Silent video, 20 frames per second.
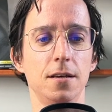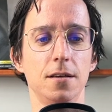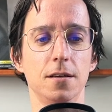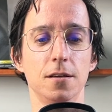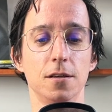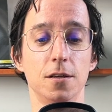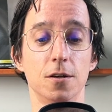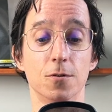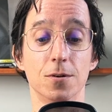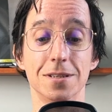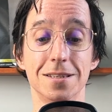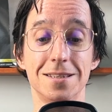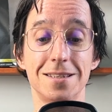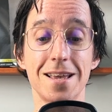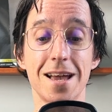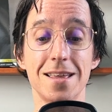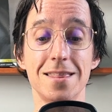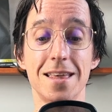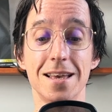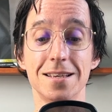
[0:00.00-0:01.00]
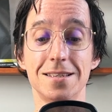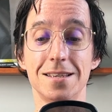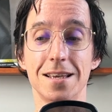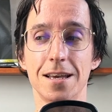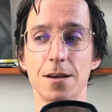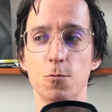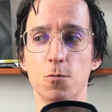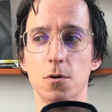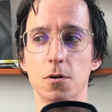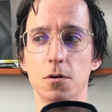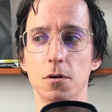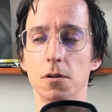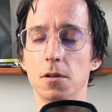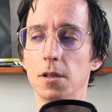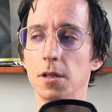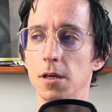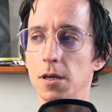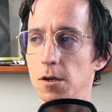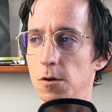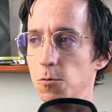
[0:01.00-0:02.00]
Instead they say, well,
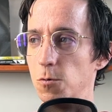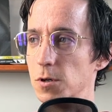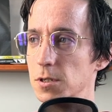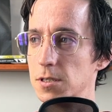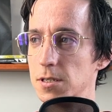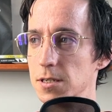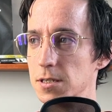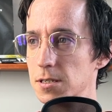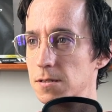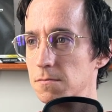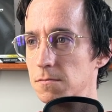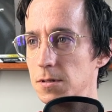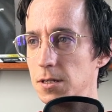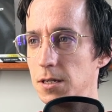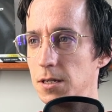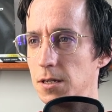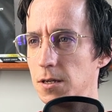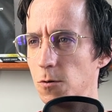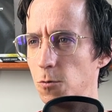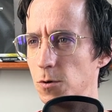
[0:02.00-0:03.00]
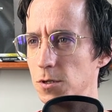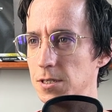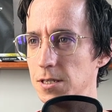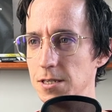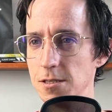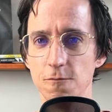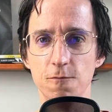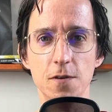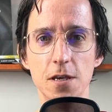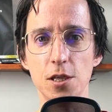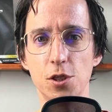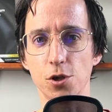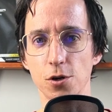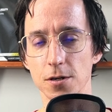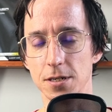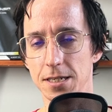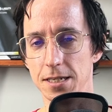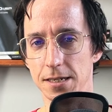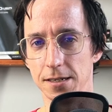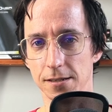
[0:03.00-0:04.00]
what's this
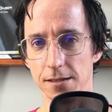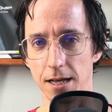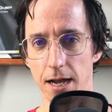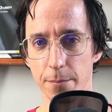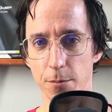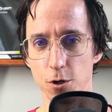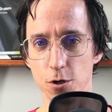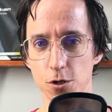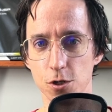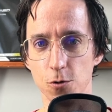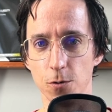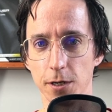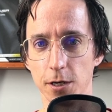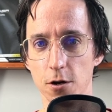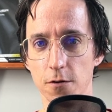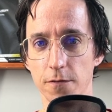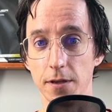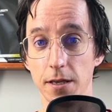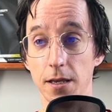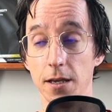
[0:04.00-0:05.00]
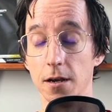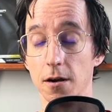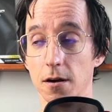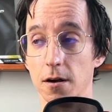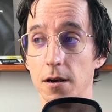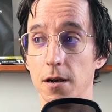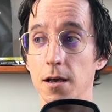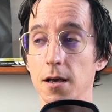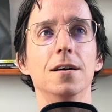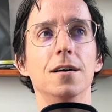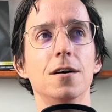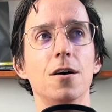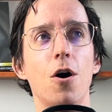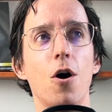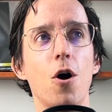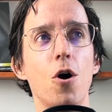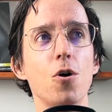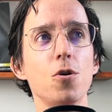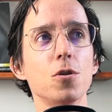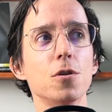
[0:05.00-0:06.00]
V13 climber doing over here? And
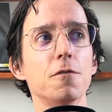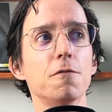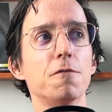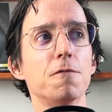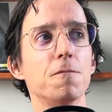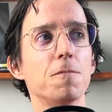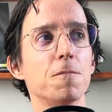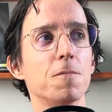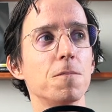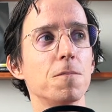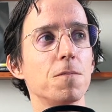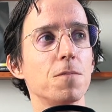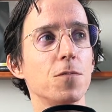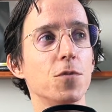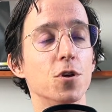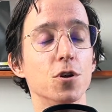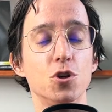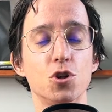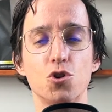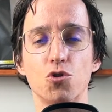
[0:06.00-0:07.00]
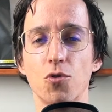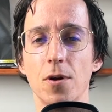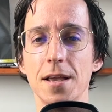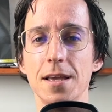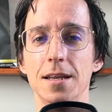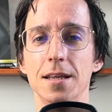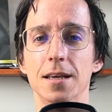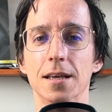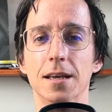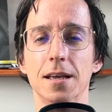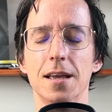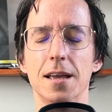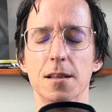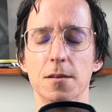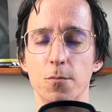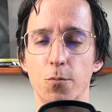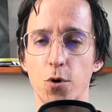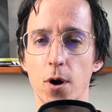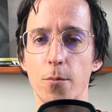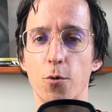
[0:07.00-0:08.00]
all of the training
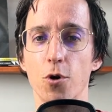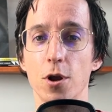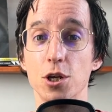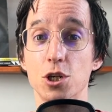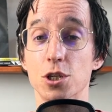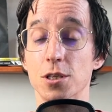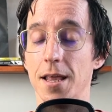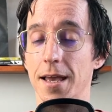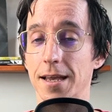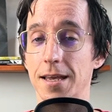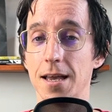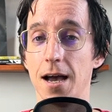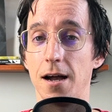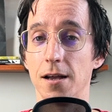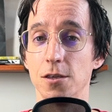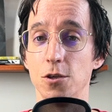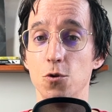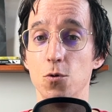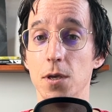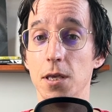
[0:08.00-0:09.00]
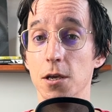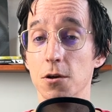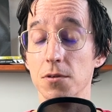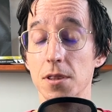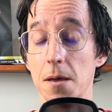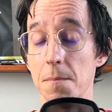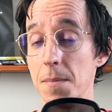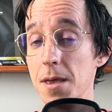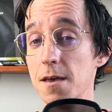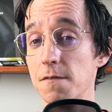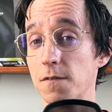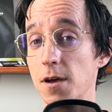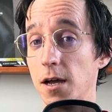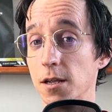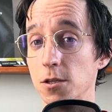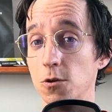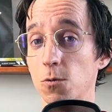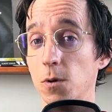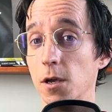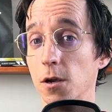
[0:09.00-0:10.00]
and preparation that got you here, that may have gotten
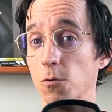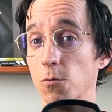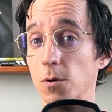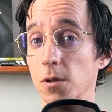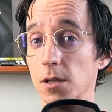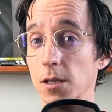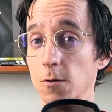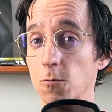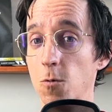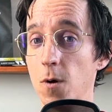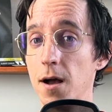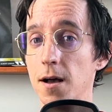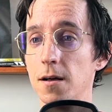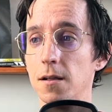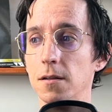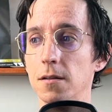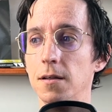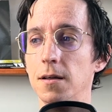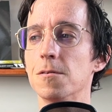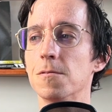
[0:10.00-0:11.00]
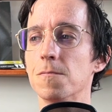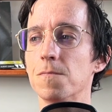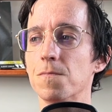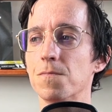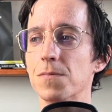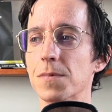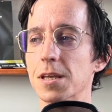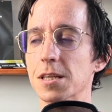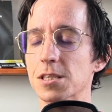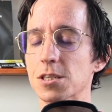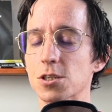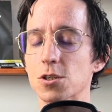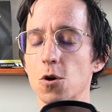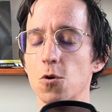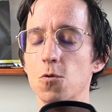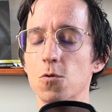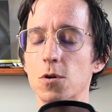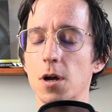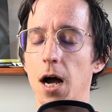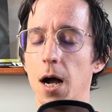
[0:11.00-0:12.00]
you here really well, it's
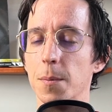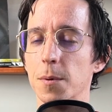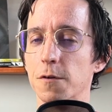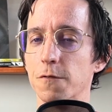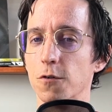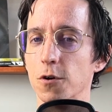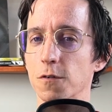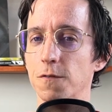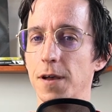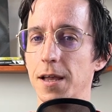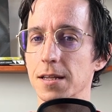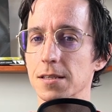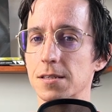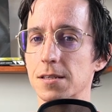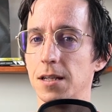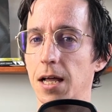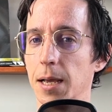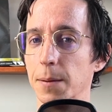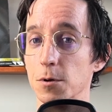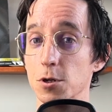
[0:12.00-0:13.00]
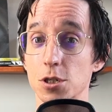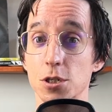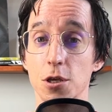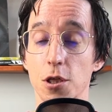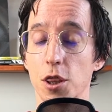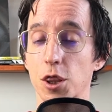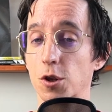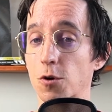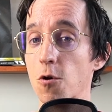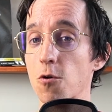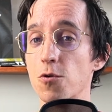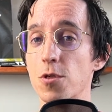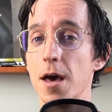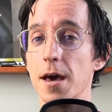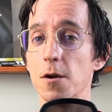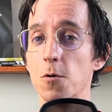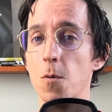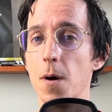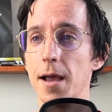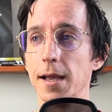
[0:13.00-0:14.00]
so common for advanced climbers to throw that
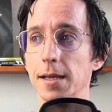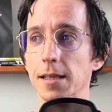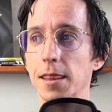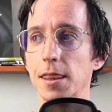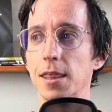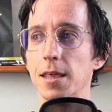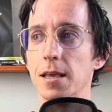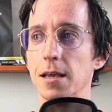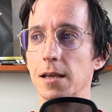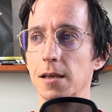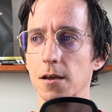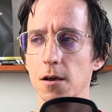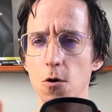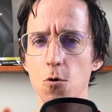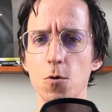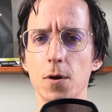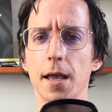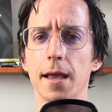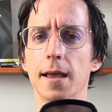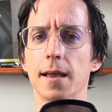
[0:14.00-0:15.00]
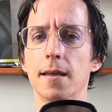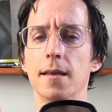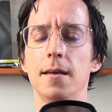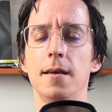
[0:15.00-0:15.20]
away and think, okay,